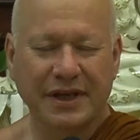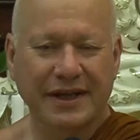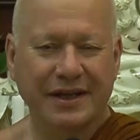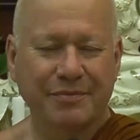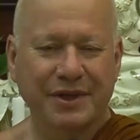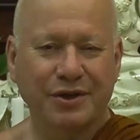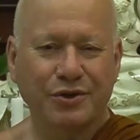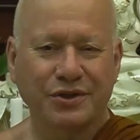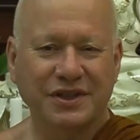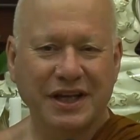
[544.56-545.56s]
it can be a
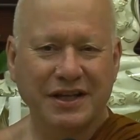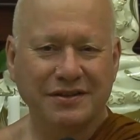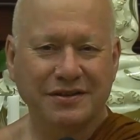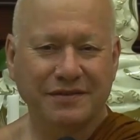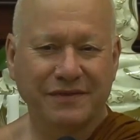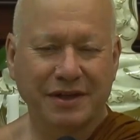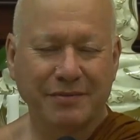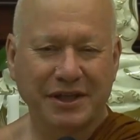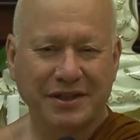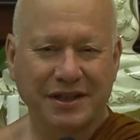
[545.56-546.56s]
good test of our
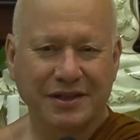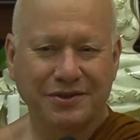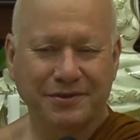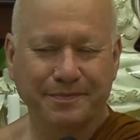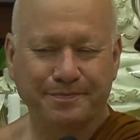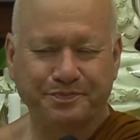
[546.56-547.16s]
meditation.